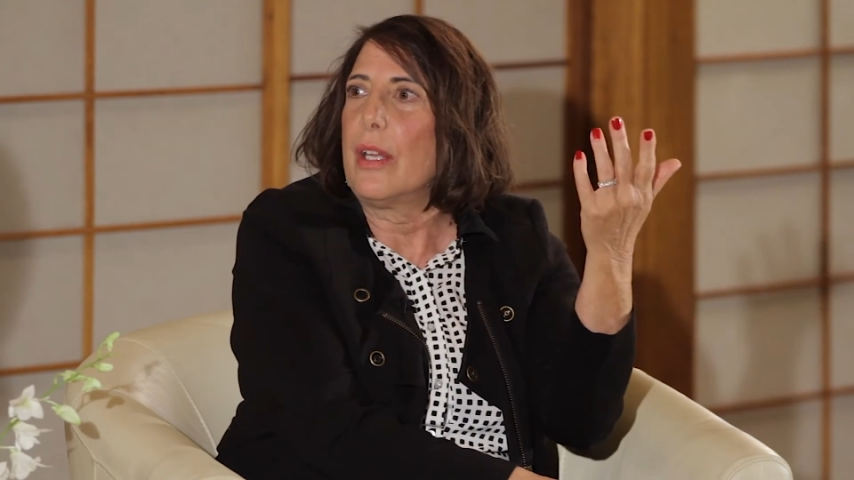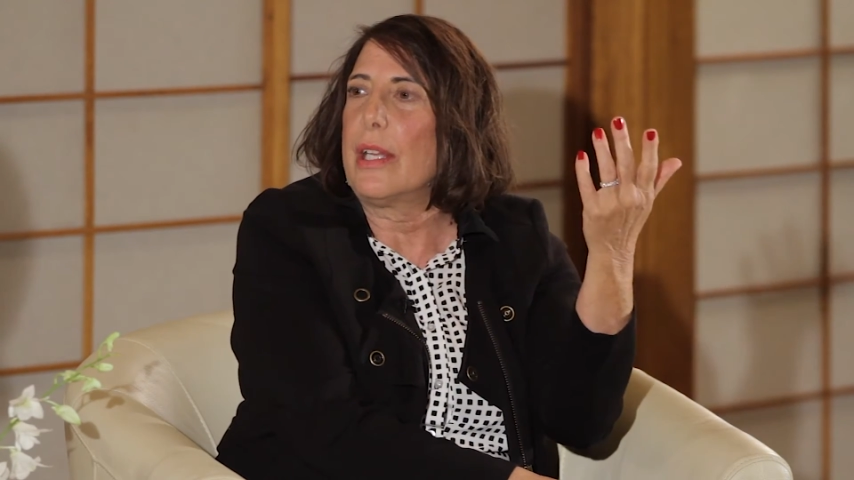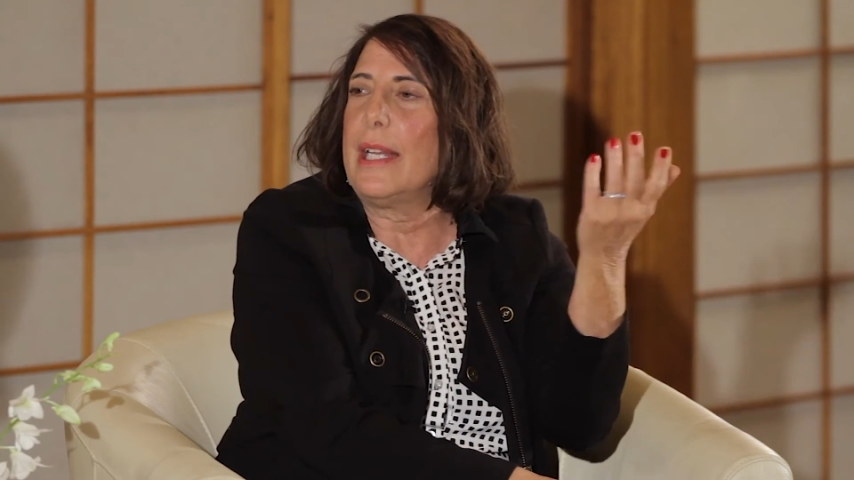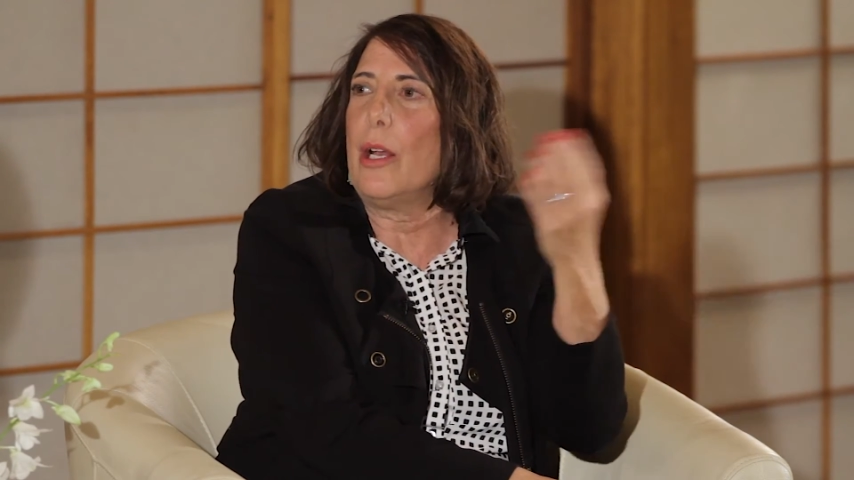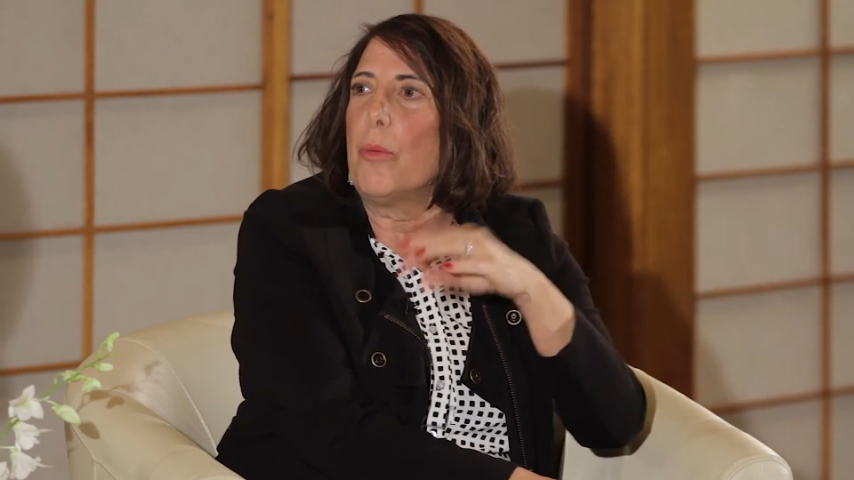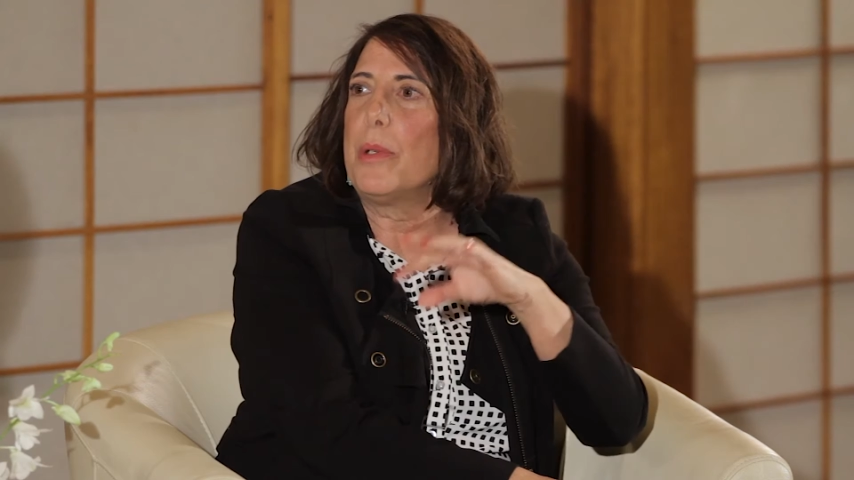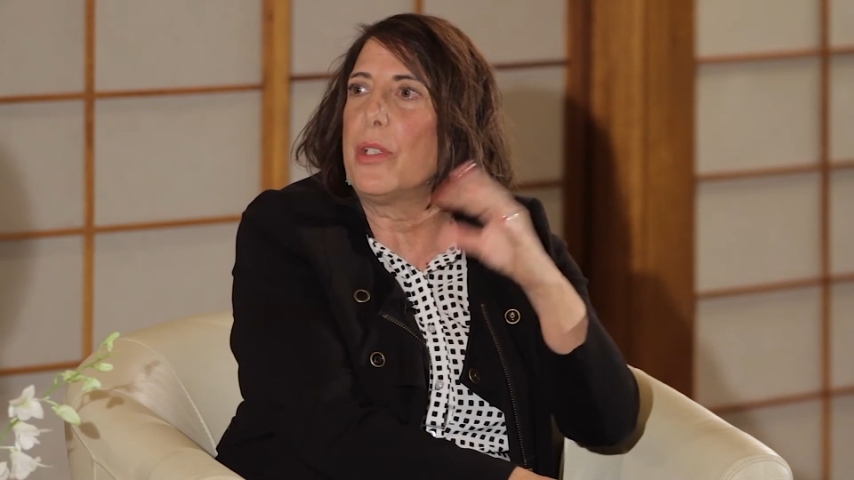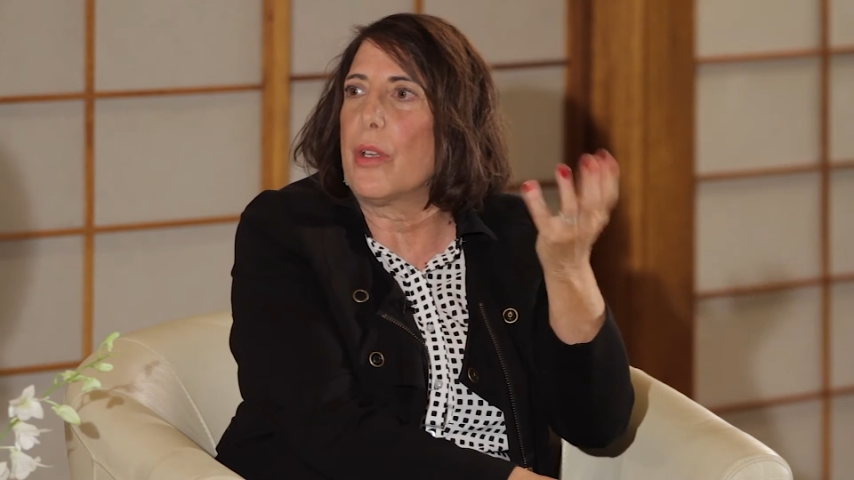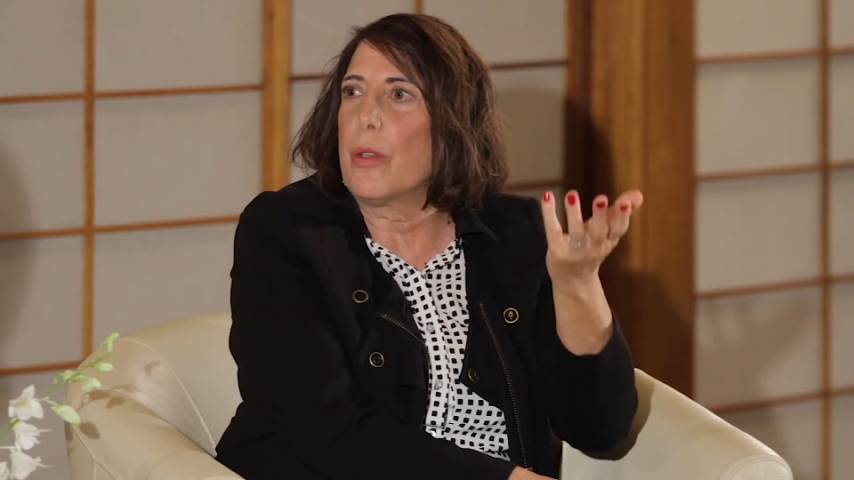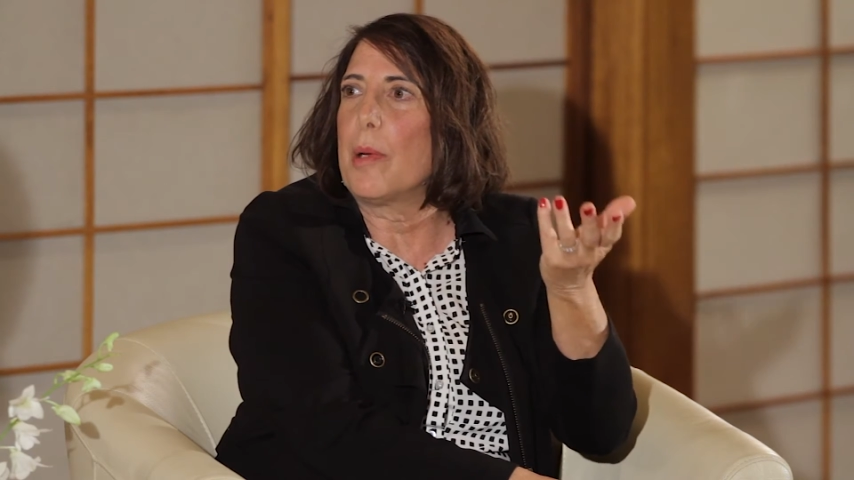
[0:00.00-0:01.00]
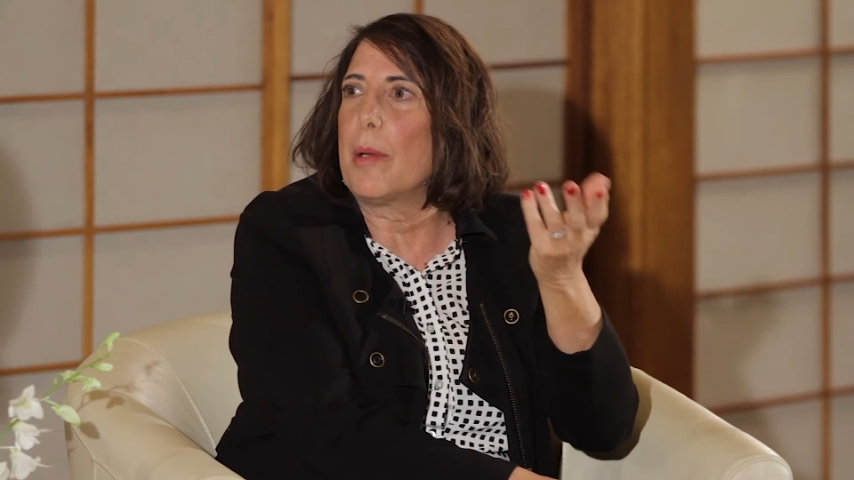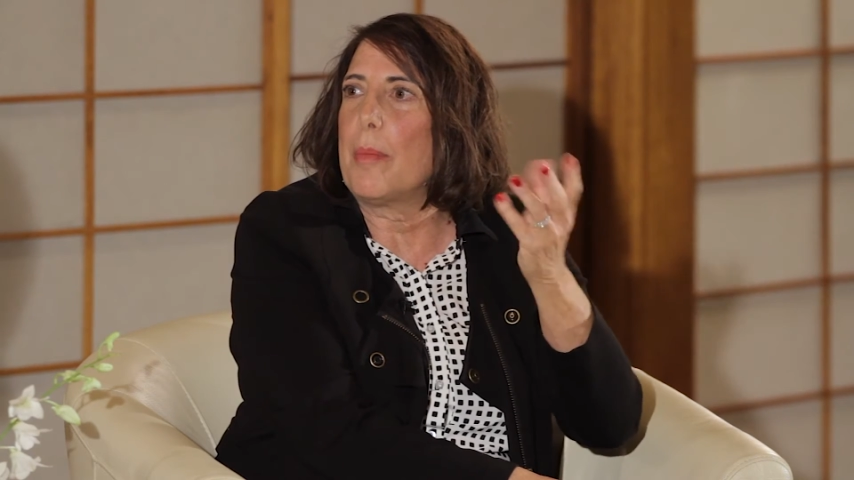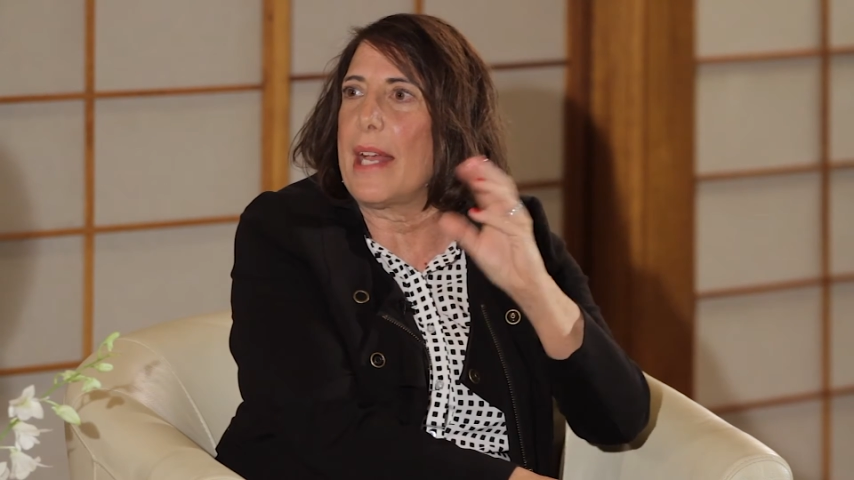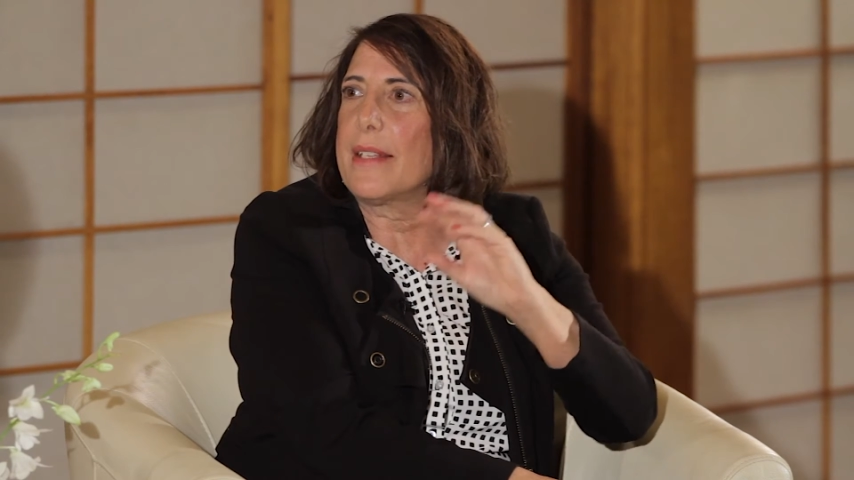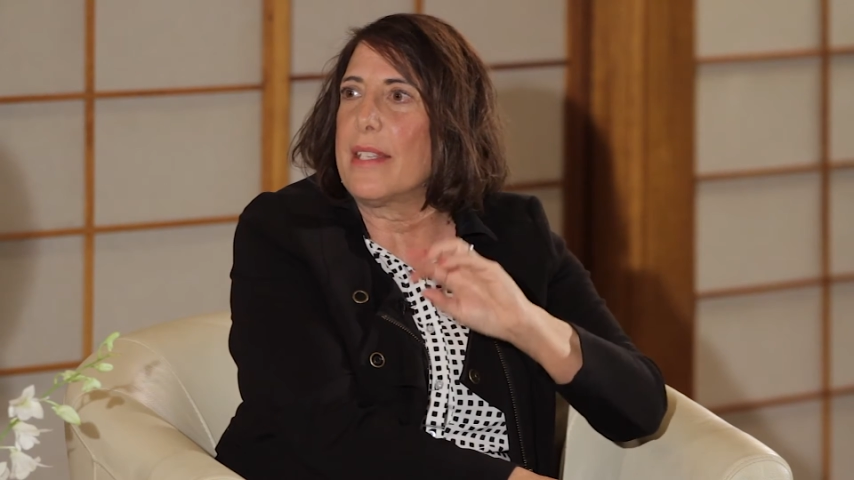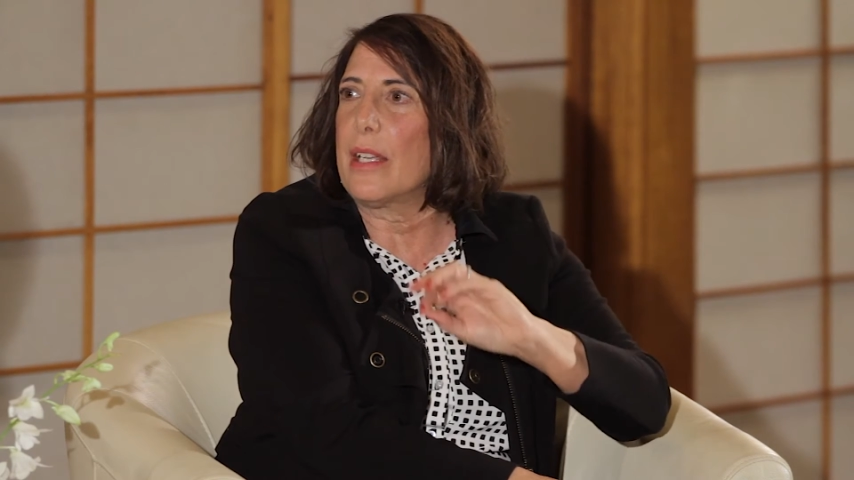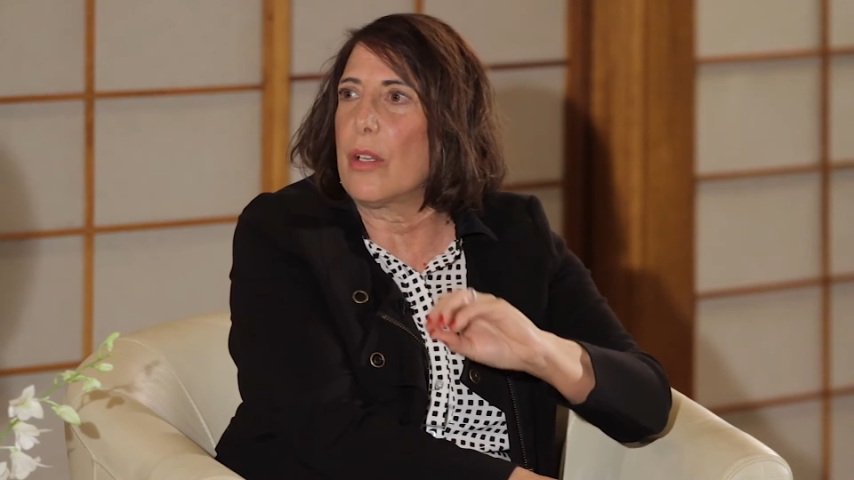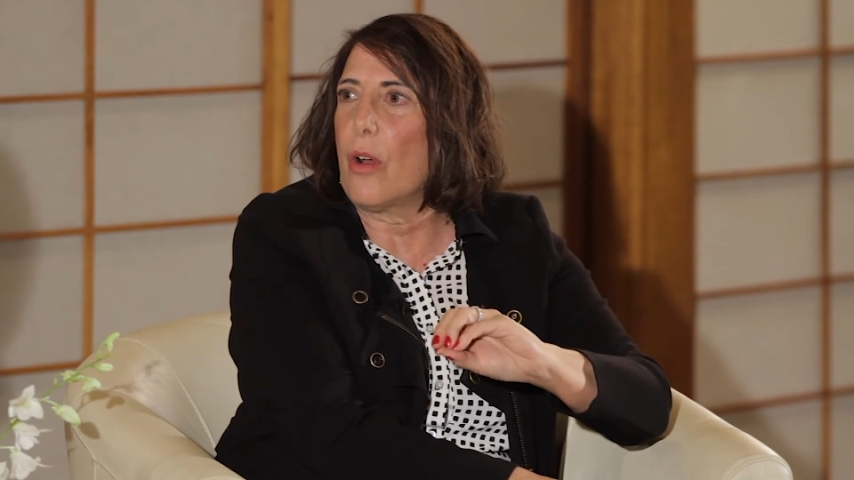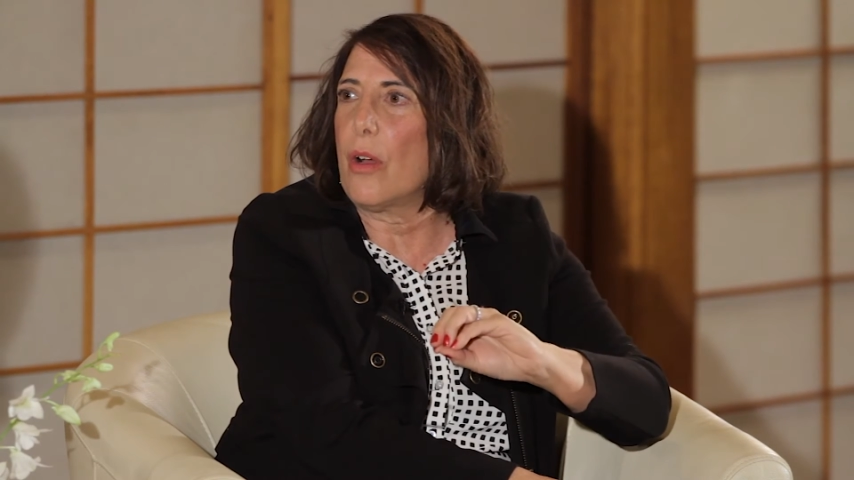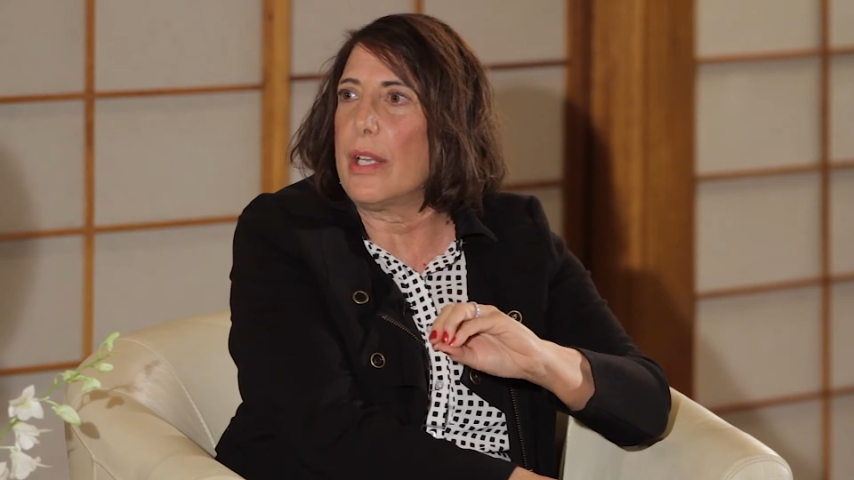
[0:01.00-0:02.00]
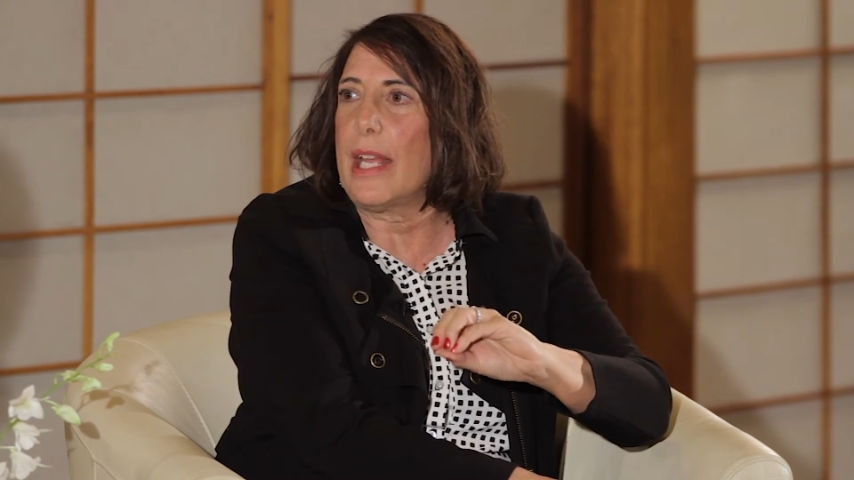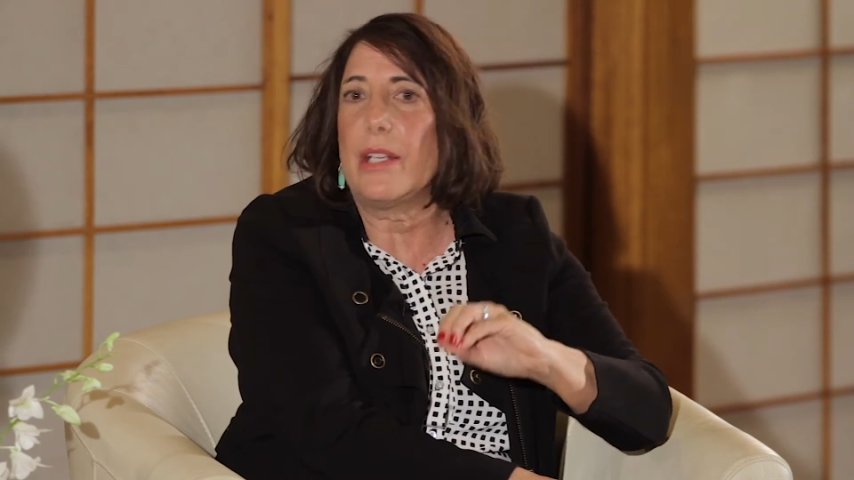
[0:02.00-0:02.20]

can help each other by passing it on